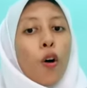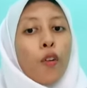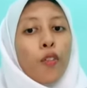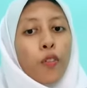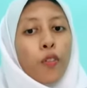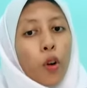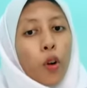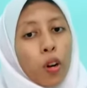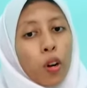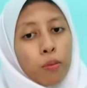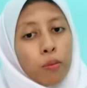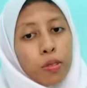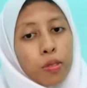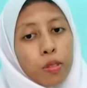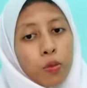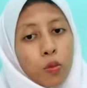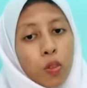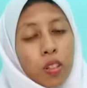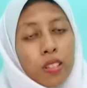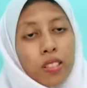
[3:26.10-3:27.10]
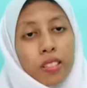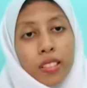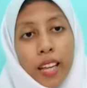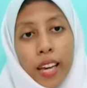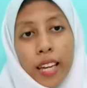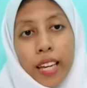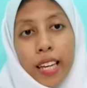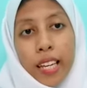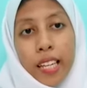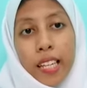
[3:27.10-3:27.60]
Worms will
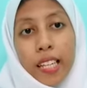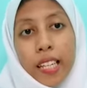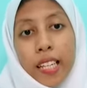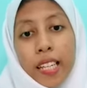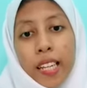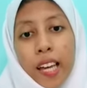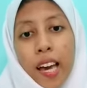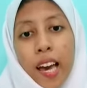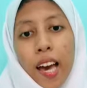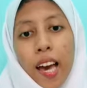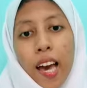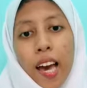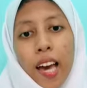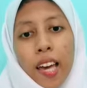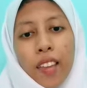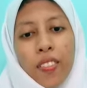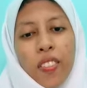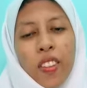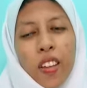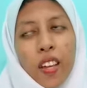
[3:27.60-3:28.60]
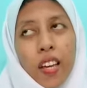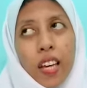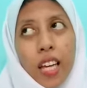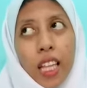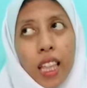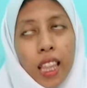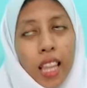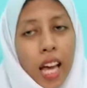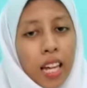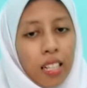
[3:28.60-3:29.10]
stay in the
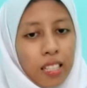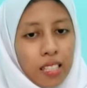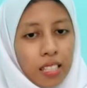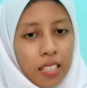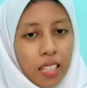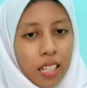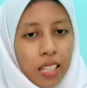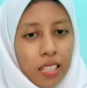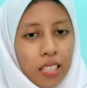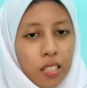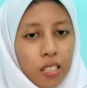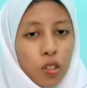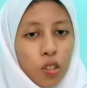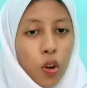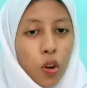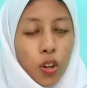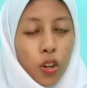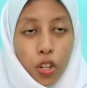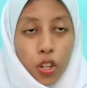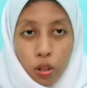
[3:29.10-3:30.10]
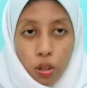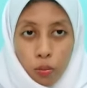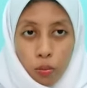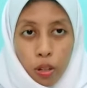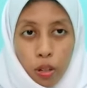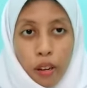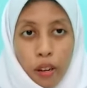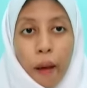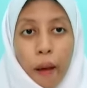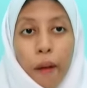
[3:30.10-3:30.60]
intestines or
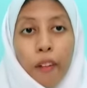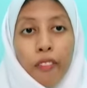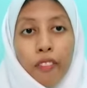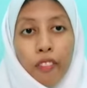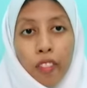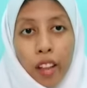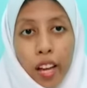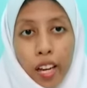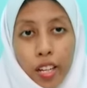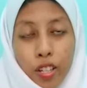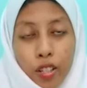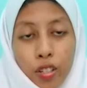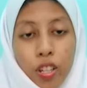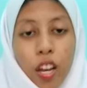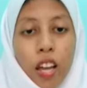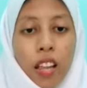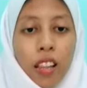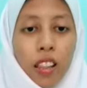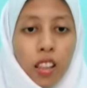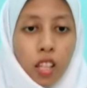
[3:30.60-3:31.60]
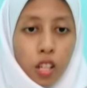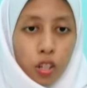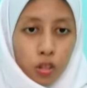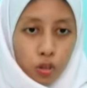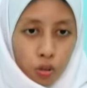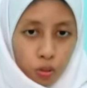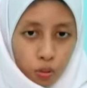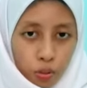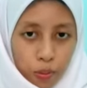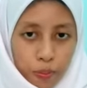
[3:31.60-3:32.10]
human flesh
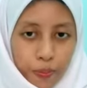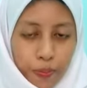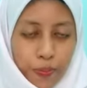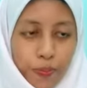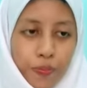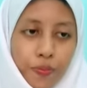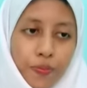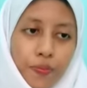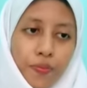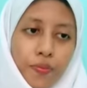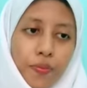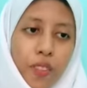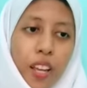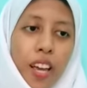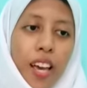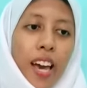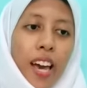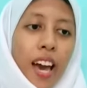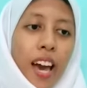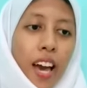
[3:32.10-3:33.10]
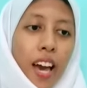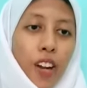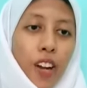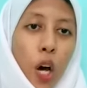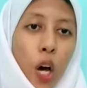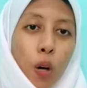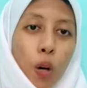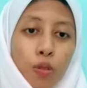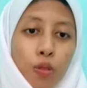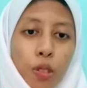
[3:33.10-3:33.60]
tissue. And
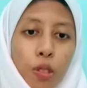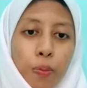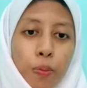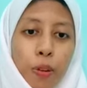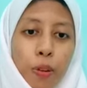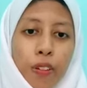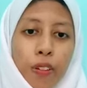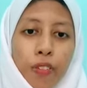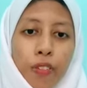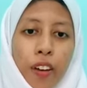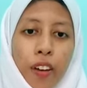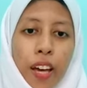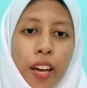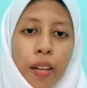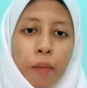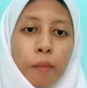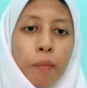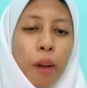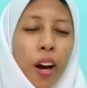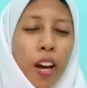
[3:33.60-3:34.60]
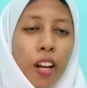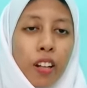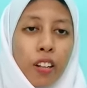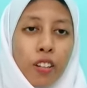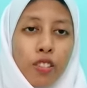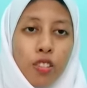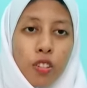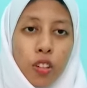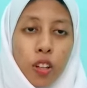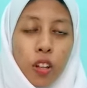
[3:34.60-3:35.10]
how to prevent
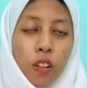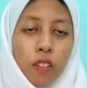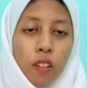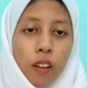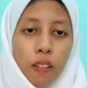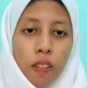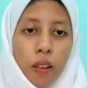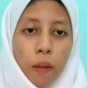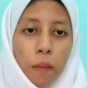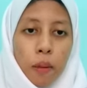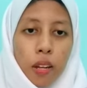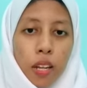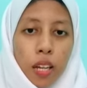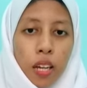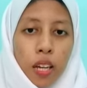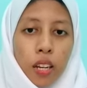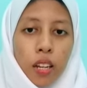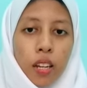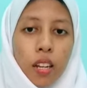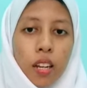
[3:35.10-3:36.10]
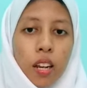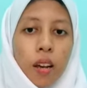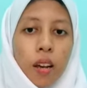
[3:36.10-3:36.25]
biological contaminant?